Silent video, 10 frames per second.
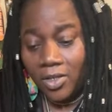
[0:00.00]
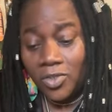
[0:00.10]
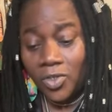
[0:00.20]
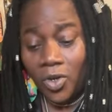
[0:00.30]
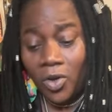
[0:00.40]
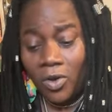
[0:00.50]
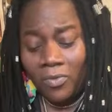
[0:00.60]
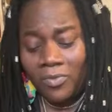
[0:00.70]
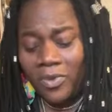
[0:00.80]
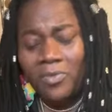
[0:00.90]
So,
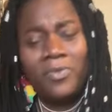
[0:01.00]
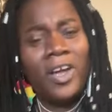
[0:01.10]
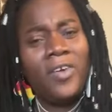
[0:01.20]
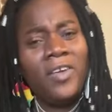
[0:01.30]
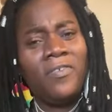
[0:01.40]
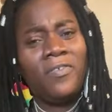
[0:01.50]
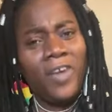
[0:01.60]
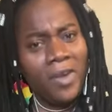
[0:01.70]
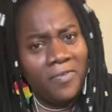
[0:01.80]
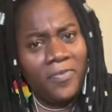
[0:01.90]
very,
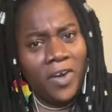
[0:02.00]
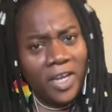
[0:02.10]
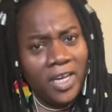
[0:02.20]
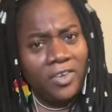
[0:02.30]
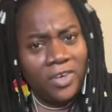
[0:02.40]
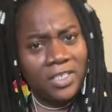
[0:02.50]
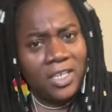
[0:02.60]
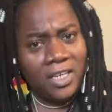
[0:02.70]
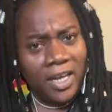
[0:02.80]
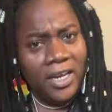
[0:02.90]
very fucking
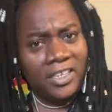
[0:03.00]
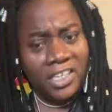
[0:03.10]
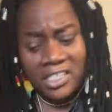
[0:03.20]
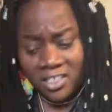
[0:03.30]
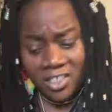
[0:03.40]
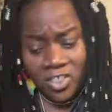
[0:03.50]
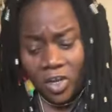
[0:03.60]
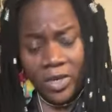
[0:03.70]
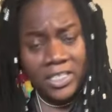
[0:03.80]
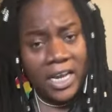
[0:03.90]
interesting, Kadijah. This is a
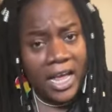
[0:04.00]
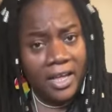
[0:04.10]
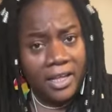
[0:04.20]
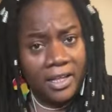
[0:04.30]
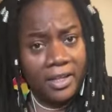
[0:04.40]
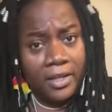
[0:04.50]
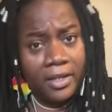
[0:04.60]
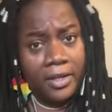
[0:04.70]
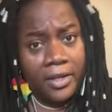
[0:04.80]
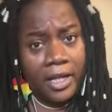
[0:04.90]
storyteller.
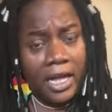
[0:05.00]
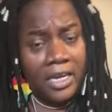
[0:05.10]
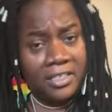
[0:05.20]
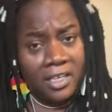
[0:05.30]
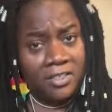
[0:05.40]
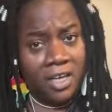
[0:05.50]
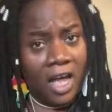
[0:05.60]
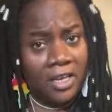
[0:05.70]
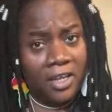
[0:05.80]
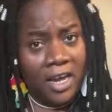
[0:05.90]
And this is
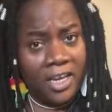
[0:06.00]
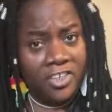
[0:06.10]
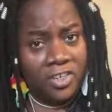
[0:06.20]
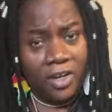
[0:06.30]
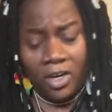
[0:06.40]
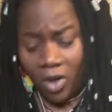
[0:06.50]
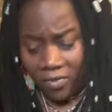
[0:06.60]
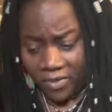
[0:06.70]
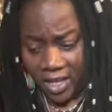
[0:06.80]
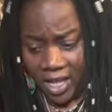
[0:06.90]
unconditional love
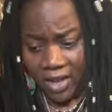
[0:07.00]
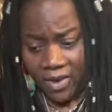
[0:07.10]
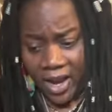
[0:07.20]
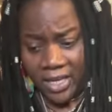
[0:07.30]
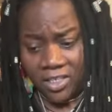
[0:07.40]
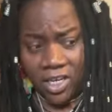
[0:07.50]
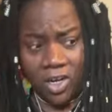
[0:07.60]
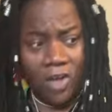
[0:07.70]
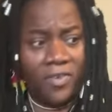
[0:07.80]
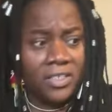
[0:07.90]
here, right? The
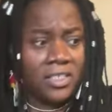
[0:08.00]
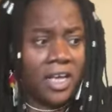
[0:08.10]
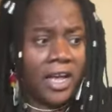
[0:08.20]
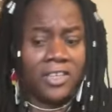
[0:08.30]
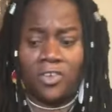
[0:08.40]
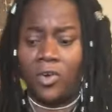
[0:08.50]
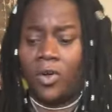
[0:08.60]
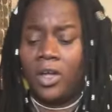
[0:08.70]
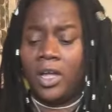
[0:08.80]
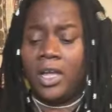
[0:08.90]
lover's card. So,
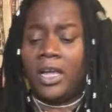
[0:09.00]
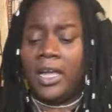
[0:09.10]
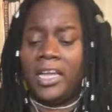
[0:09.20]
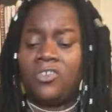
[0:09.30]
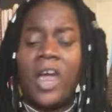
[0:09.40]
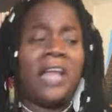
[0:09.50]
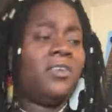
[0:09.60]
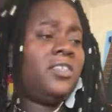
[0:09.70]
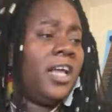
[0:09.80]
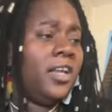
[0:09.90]
it's trying to
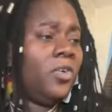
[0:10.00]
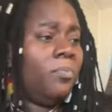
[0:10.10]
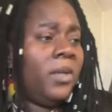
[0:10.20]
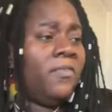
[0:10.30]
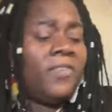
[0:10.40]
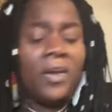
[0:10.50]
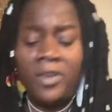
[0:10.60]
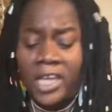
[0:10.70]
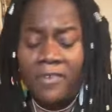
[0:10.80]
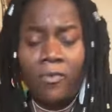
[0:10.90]
tell you, be very
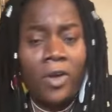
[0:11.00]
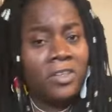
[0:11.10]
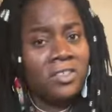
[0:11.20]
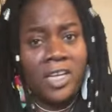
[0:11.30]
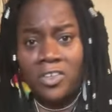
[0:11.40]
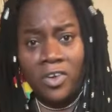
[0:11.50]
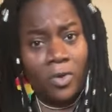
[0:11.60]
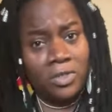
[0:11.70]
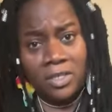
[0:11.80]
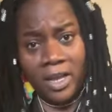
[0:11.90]
careful what you say to
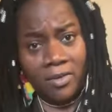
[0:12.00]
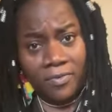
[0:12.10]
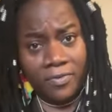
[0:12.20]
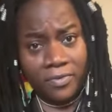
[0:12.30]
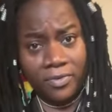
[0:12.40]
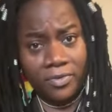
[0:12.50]
yourself.